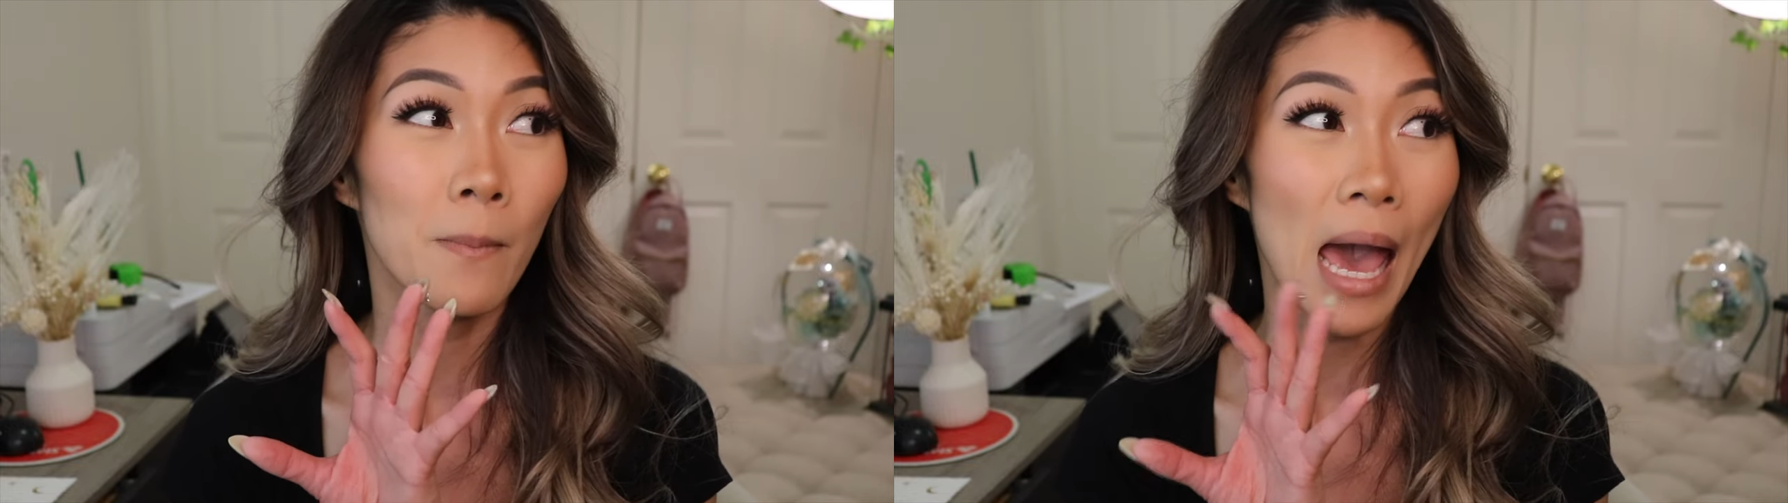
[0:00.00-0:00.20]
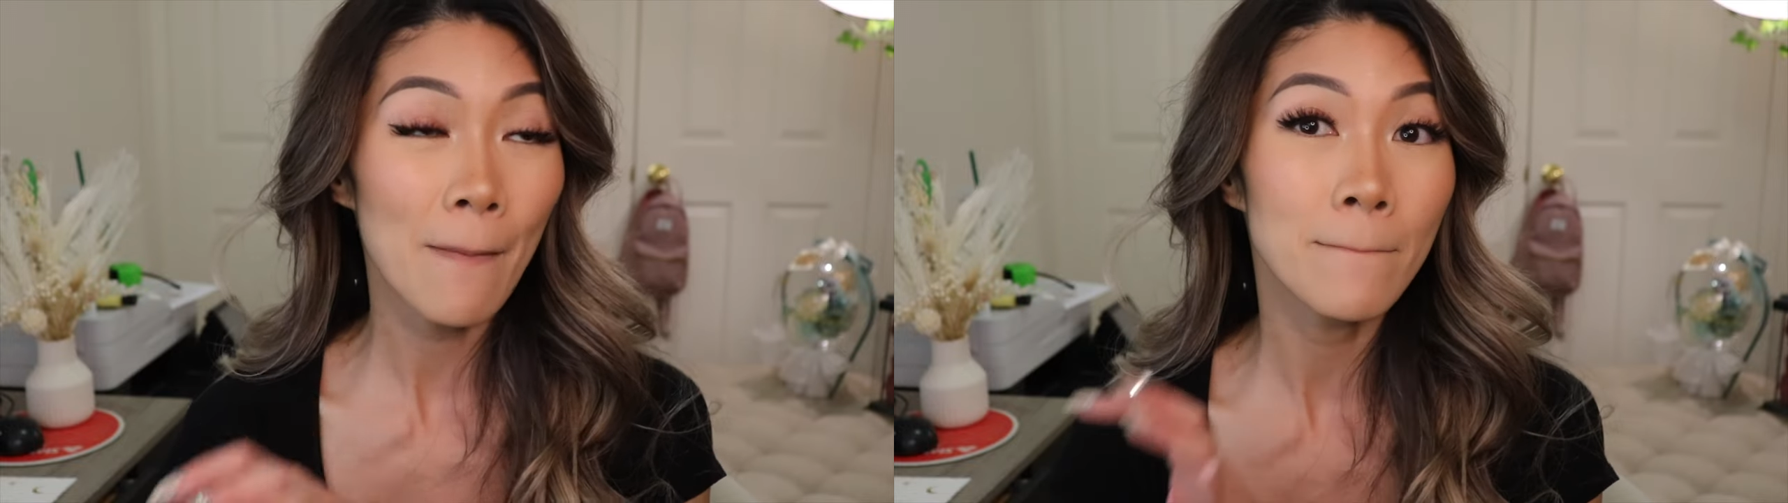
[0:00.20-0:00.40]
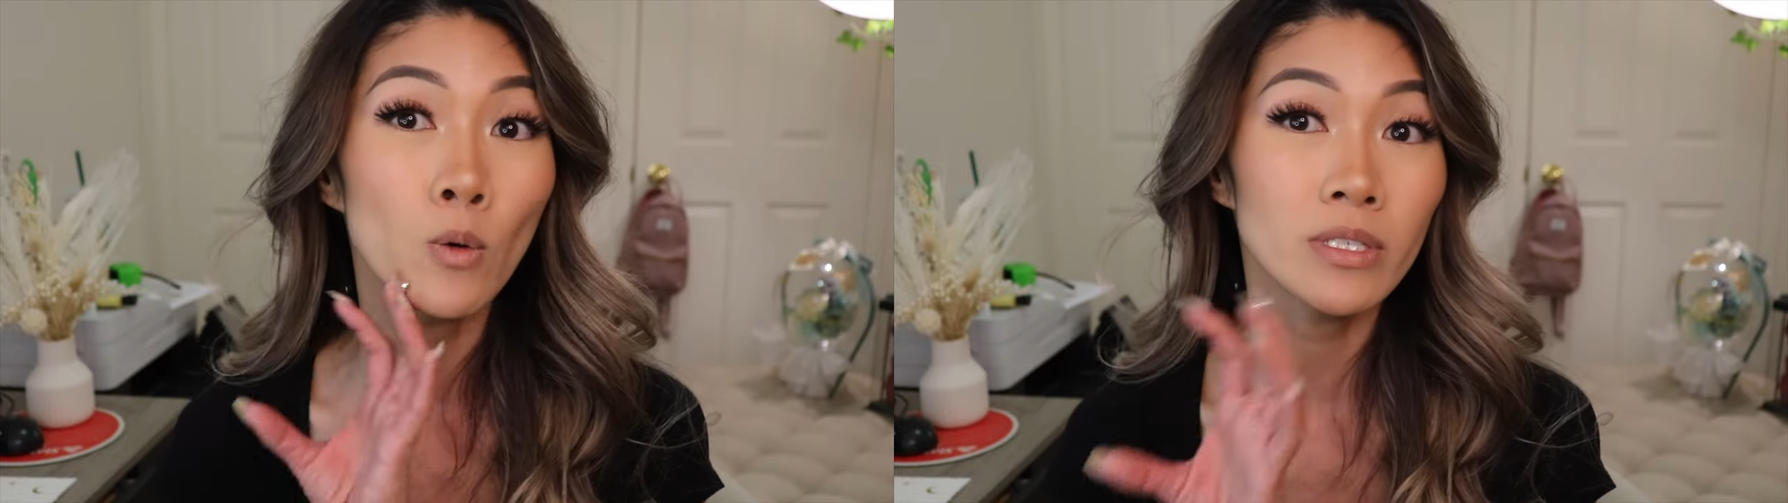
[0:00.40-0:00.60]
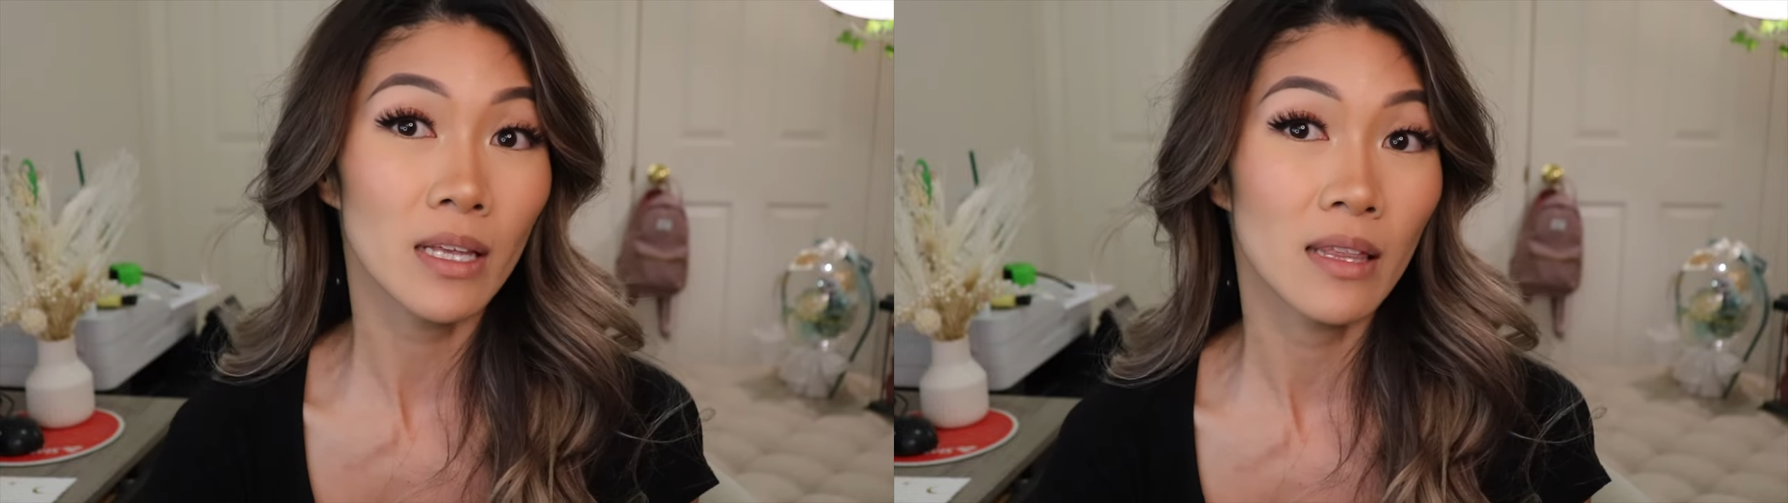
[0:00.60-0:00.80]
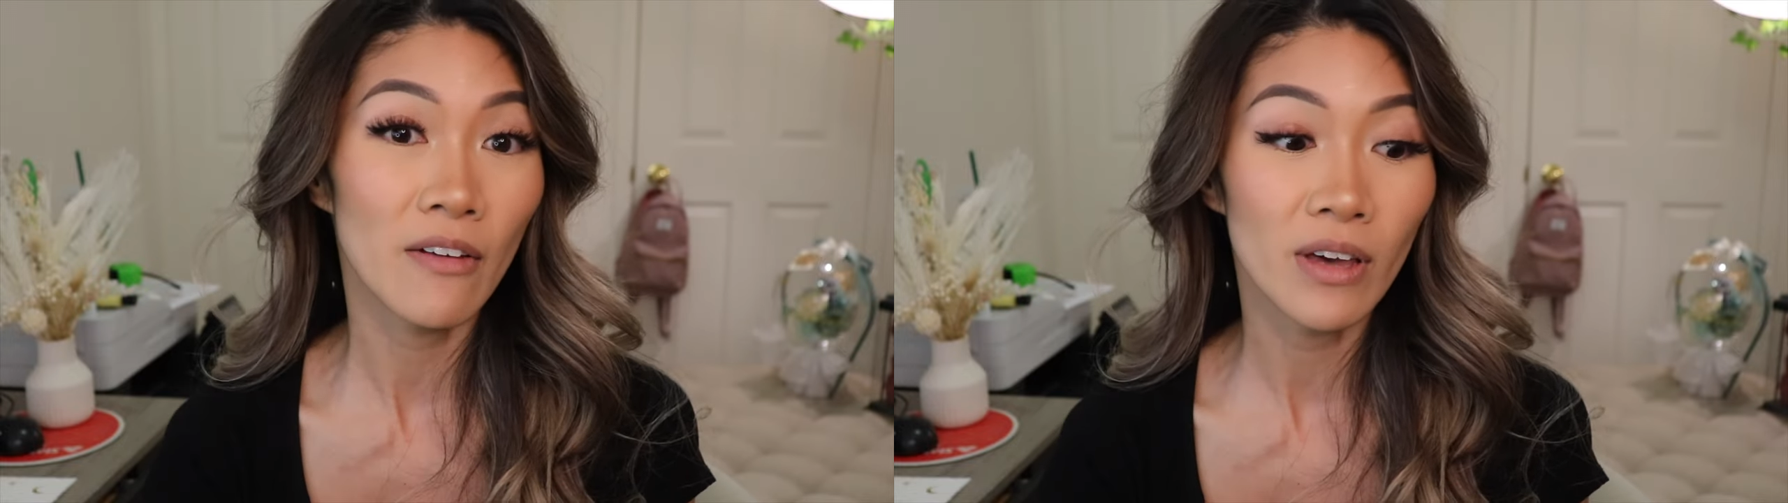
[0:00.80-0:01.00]
At most
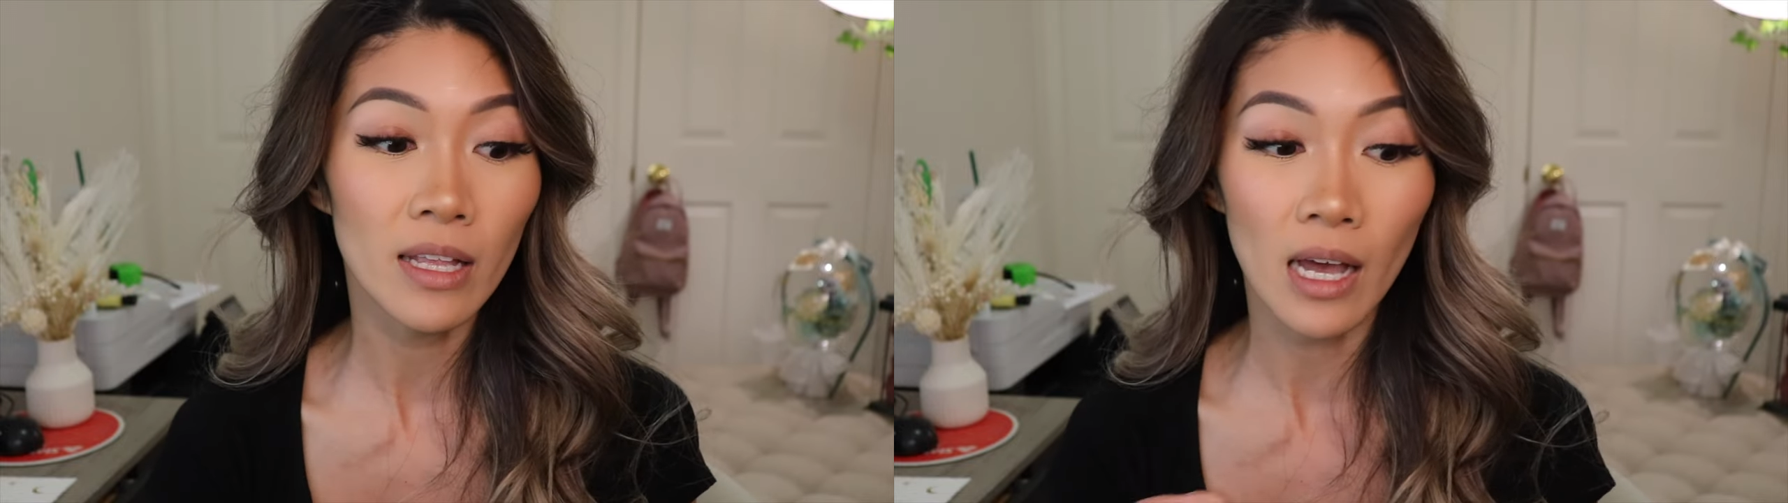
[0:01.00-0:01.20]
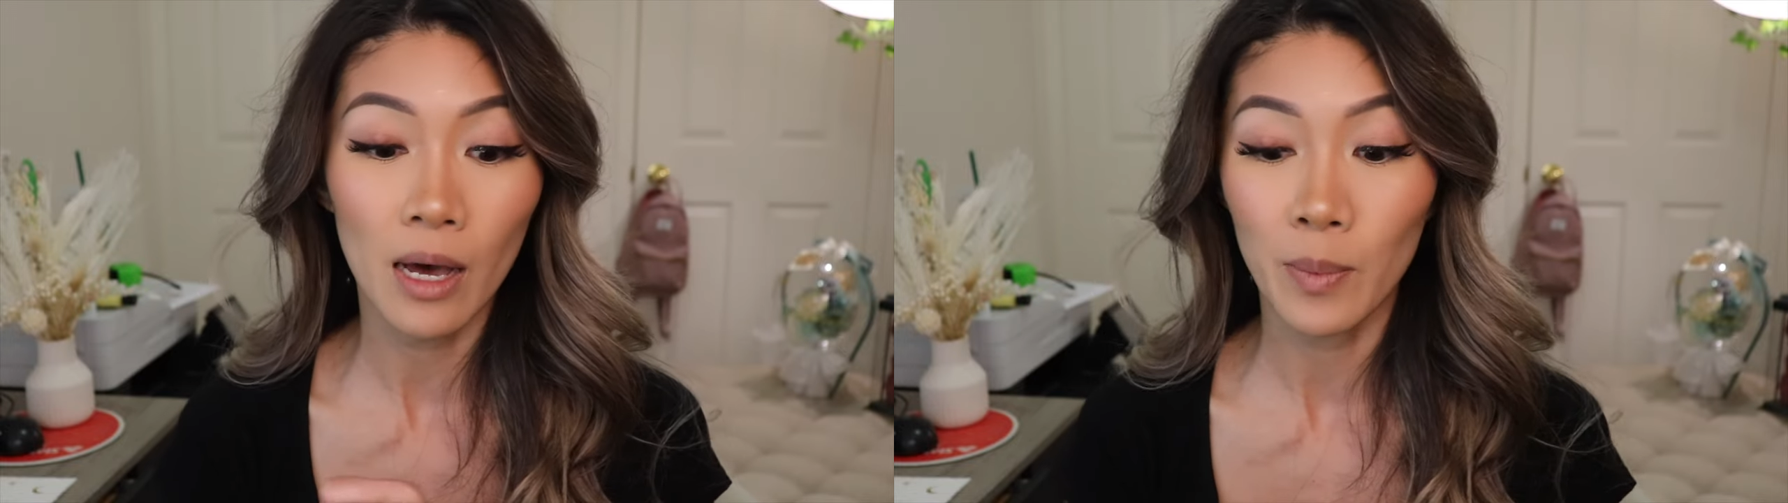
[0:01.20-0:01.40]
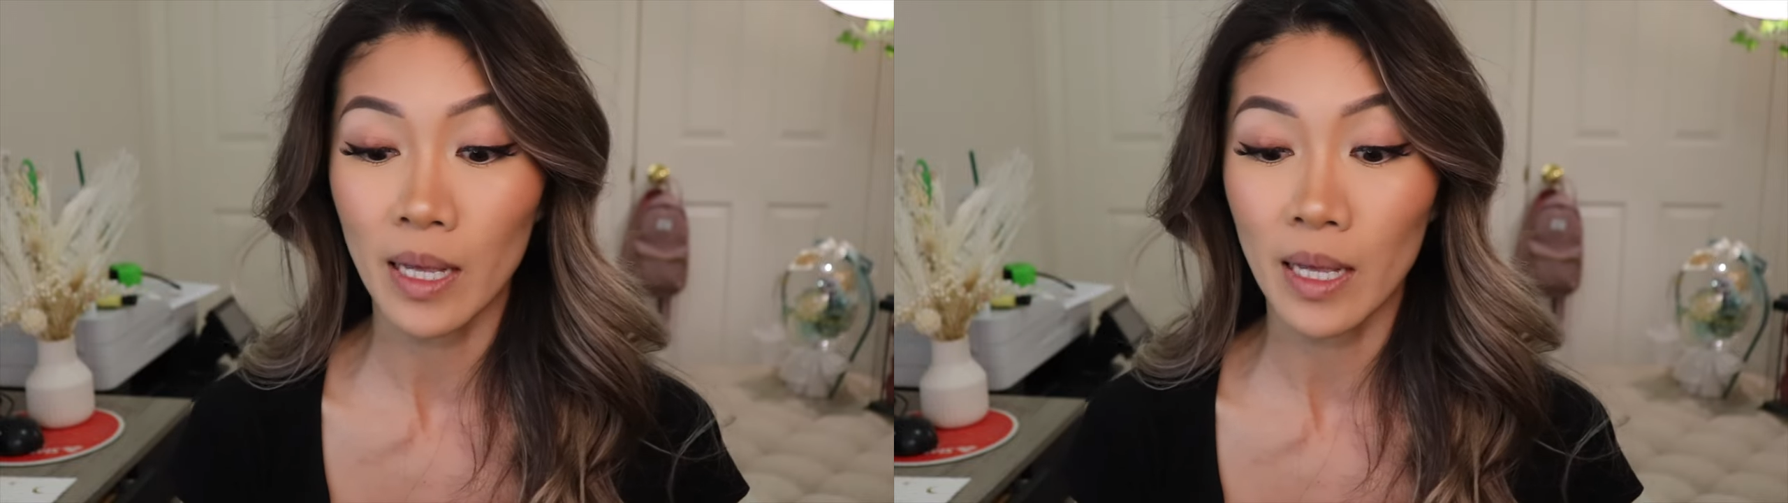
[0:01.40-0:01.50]
eleven, uh,